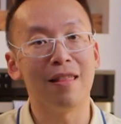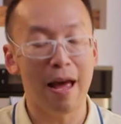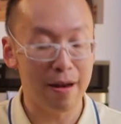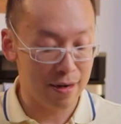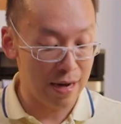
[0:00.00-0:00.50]

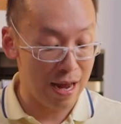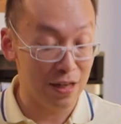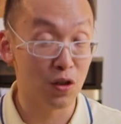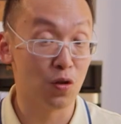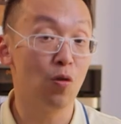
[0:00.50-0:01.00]
that
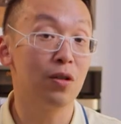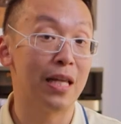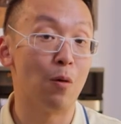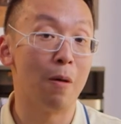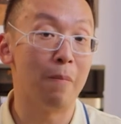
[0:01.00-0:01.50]
sauce
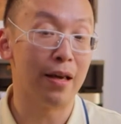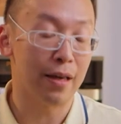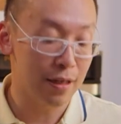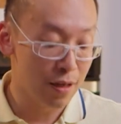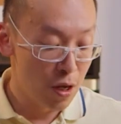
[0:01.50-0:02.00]
that we're
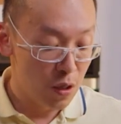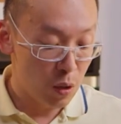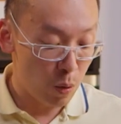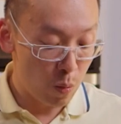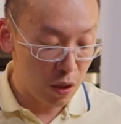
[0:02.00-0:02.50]
making,
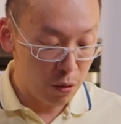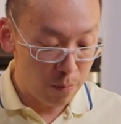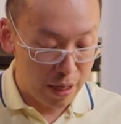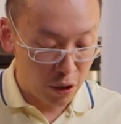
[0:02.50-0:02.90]
so we want to make